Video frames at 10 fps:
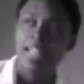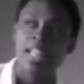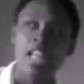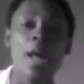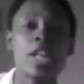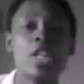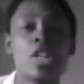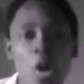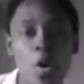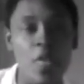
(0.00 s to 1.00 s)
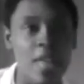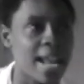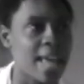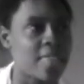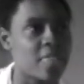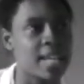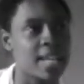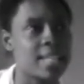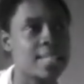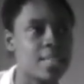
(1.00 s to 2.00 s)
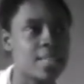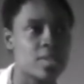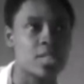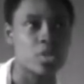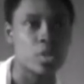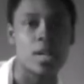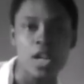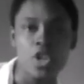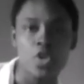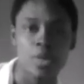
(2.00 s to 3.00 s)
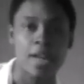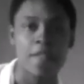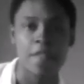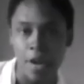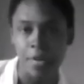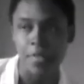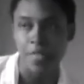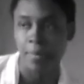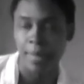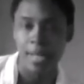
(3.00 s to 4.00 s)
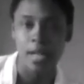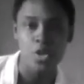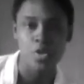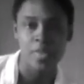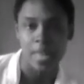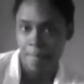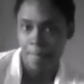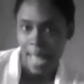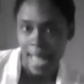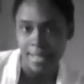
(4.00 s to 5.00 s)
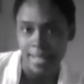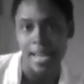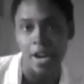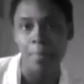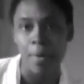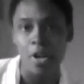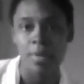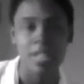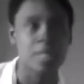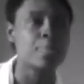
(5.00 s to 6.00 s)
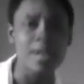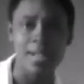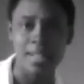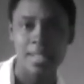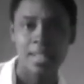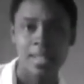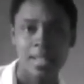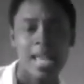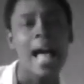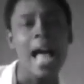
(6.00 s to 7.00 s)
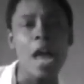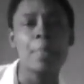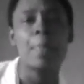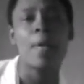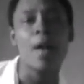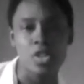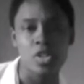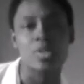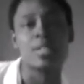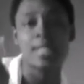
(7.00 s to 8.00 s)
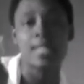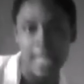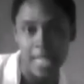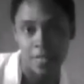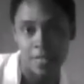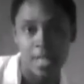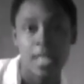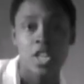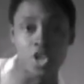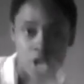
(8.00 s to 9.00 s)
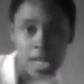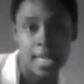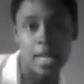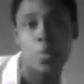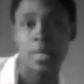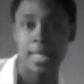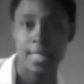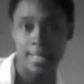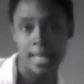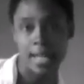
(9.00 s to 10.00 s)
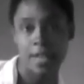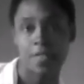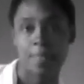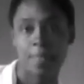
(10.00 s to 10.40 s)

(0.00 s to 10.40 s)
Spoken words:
Now I know that I think there's a certain country, a very, very big country, that banned the Harry Potter books, but Harry Potter saved J.K. Rowling's life.